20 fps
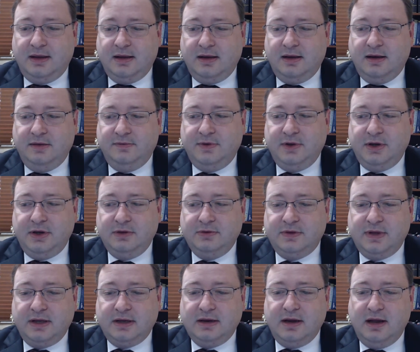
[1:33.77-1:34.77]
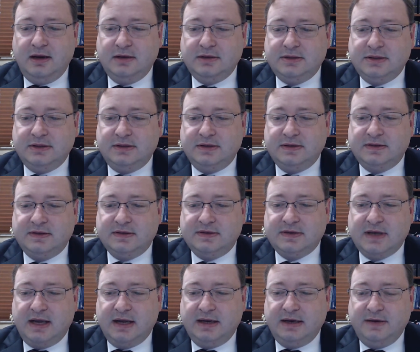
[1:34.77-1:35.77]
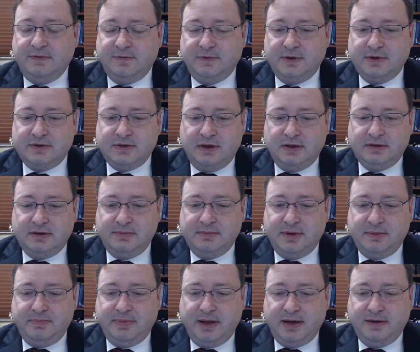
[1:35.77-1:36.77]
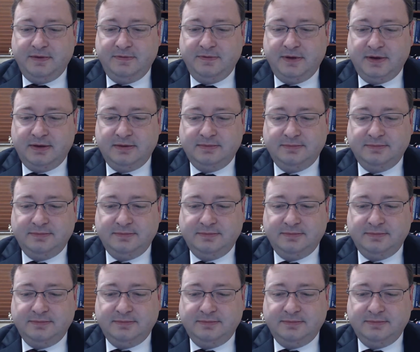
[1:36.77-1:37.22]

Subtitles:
of the new technology to society for its ultimate benefit.